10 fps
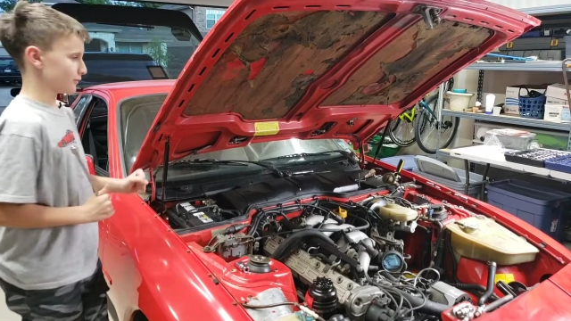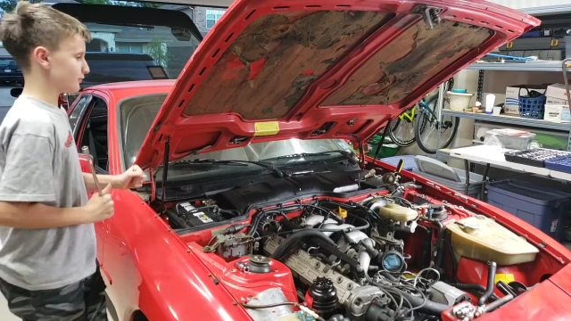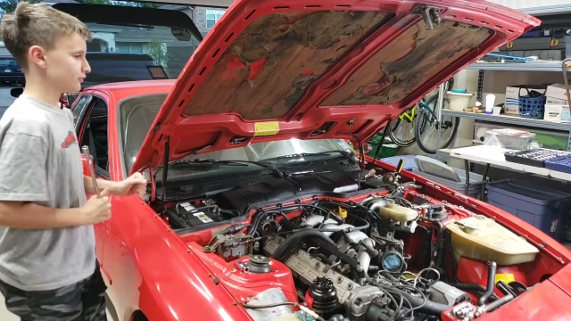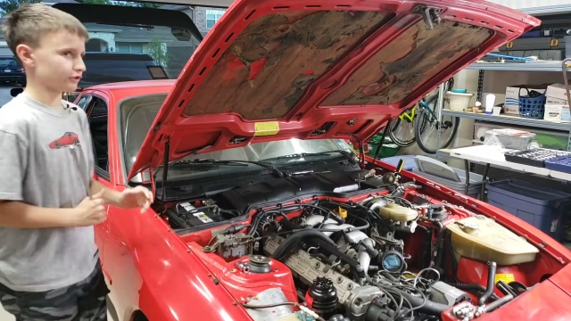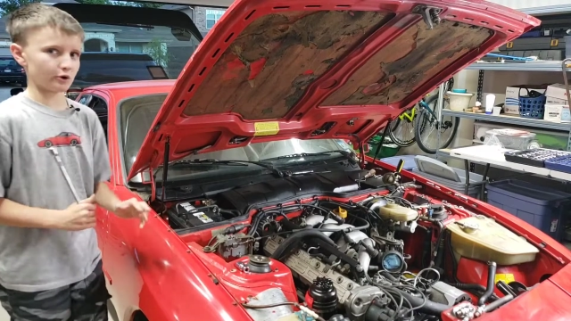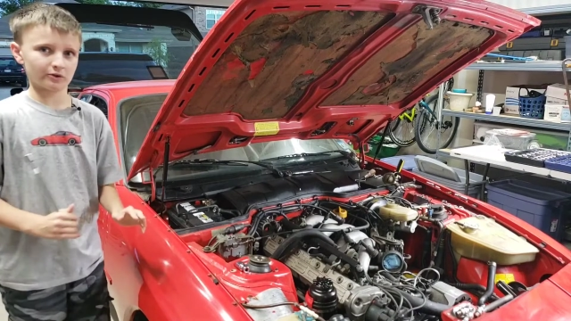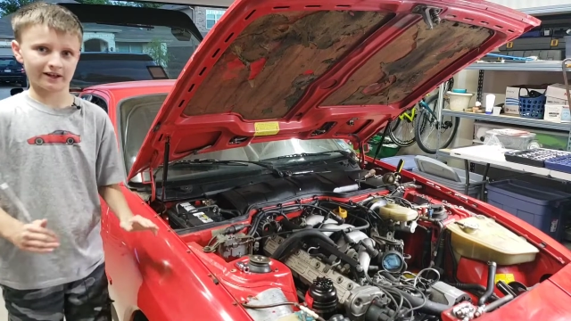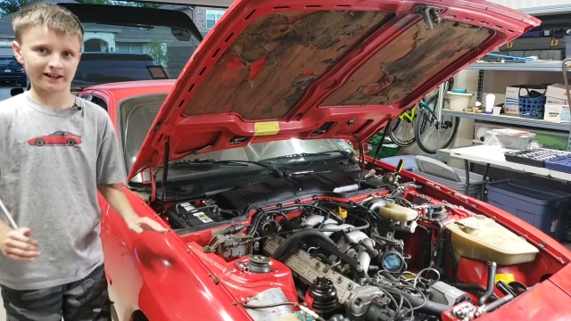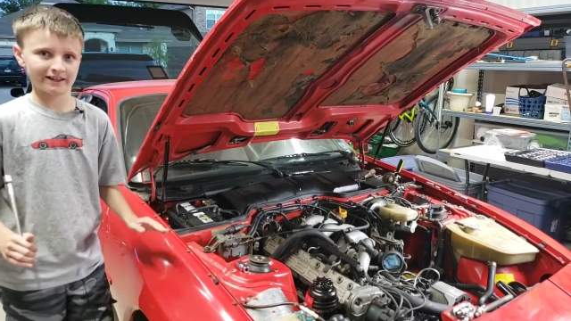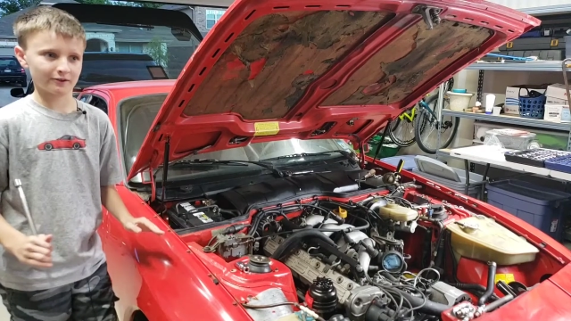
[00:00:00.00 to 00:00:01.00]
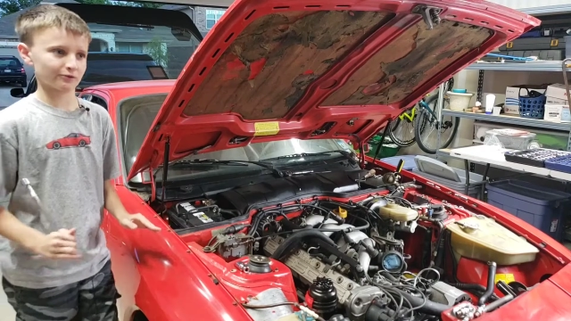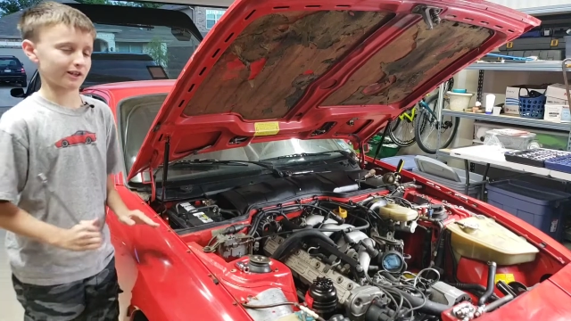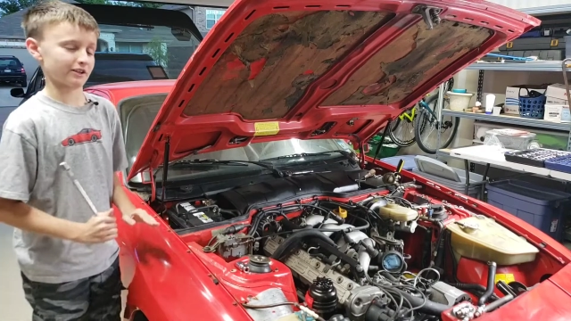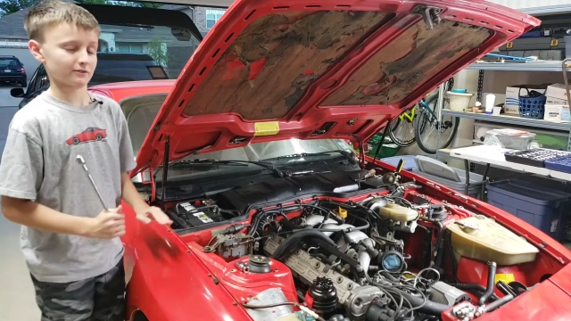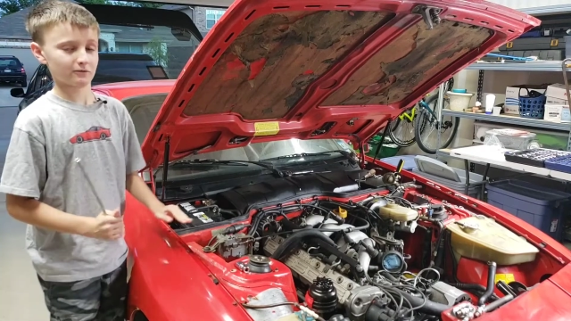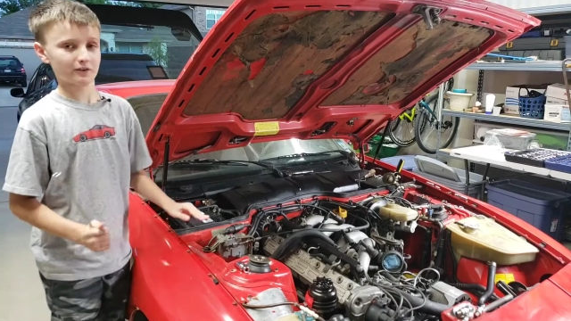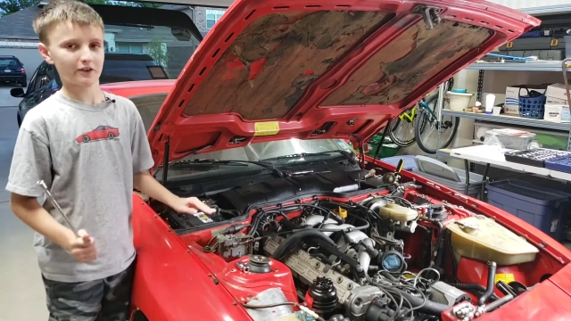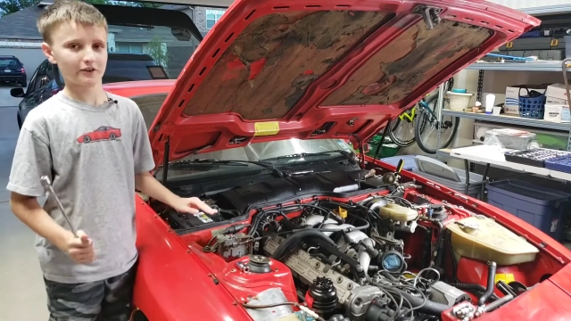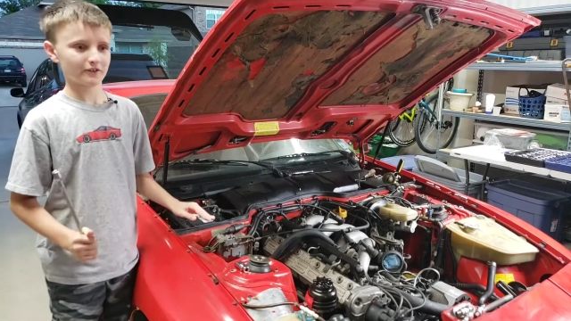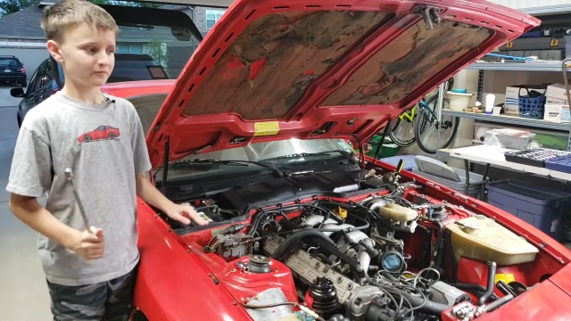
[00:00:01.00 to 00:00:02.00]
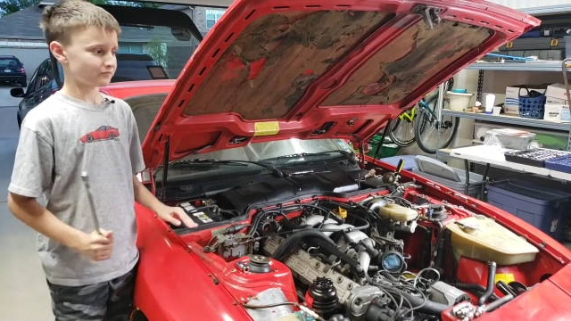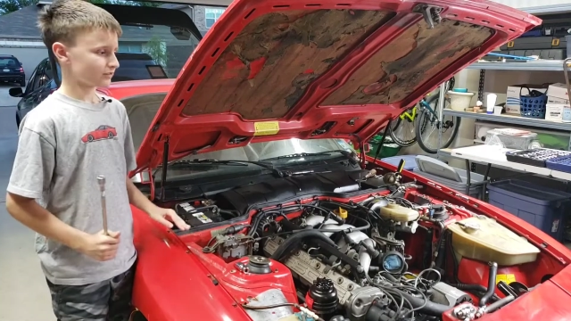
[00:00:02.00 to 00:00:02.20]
It was so light, it was light as a feather.